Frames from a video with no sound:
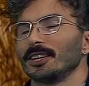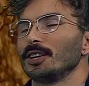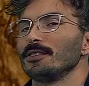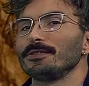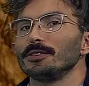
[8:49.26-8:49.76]

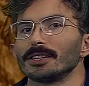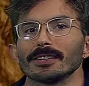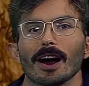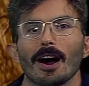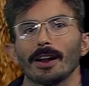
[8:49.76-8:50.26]
fluted
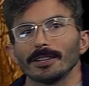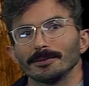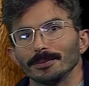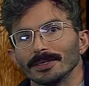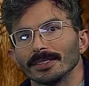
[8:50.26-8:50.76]

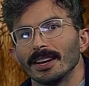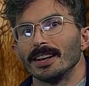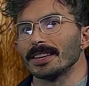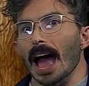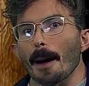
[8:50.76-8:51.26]
columns,
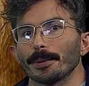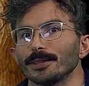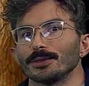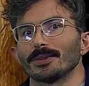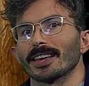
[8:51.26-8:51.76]

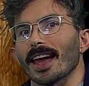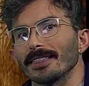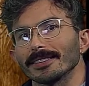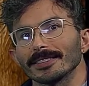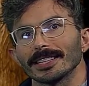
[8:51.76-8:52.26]
capitals with
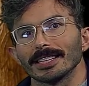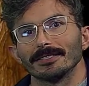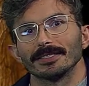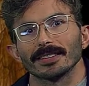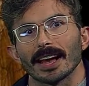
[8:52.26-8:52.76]
acanthus
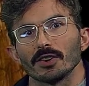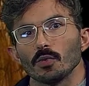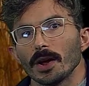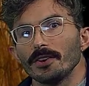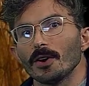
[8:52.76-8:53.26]
leaves, and a
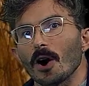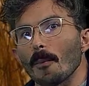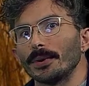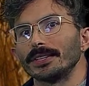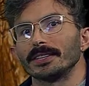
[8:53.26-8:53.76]
window
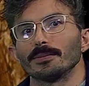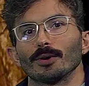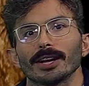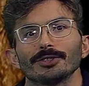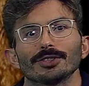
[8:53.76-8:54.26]
open into the
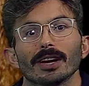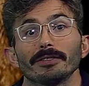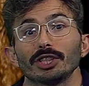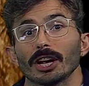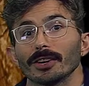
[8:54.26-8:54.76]
branch of a
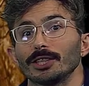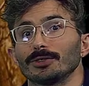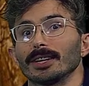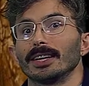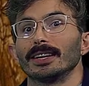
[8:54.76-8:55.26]
cherry
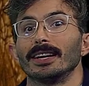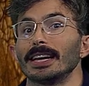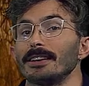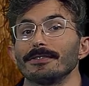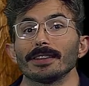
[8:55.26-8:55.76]
tree
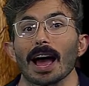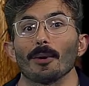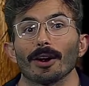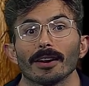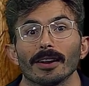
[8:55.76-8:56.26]
in
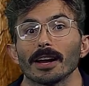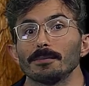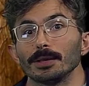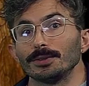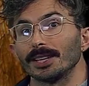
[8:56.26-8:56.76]
flower, a
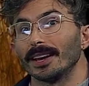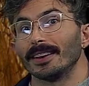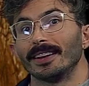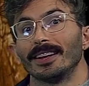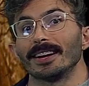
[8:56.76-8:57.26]
blue tit,
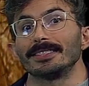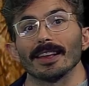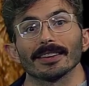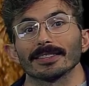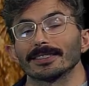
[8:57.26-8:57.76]
a
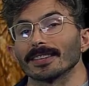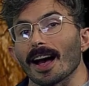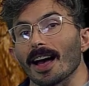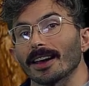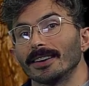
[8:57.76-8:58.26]
delicate
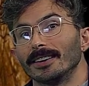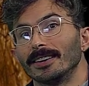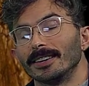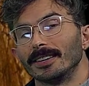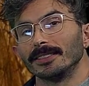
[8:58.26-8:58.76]
sky.
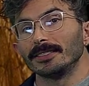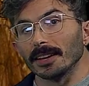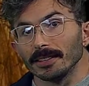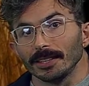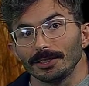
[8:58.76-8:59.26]

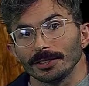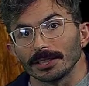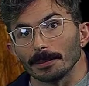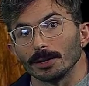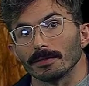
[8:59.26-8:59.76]
Suddenly, she
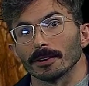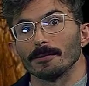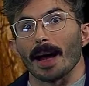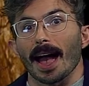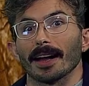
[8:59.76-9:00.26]
steps over her
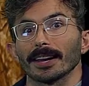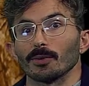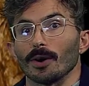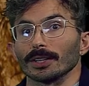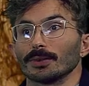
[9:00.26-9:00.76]
bag and
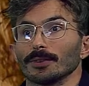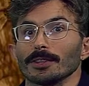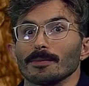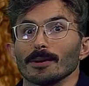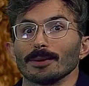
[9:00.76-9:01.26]
walks toward the
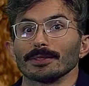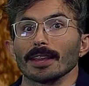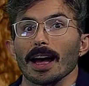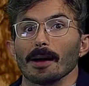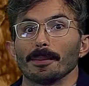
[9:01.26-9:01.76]
marble
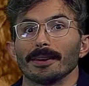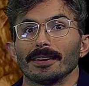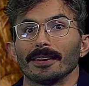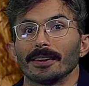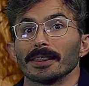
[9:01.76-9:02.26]
slab,
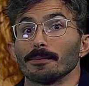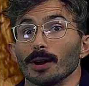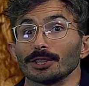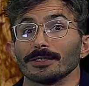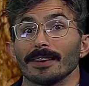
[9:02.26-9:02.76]
the
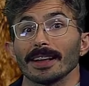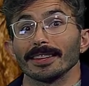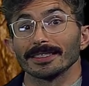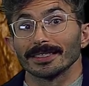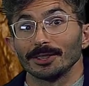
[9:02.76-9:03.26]
Brescia
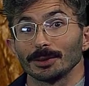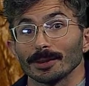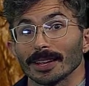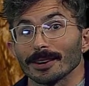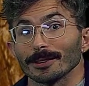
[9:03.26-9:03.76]
violet, she will
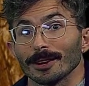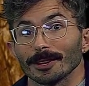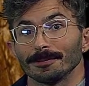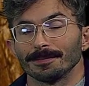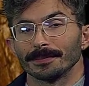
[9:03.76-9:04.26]
later learn,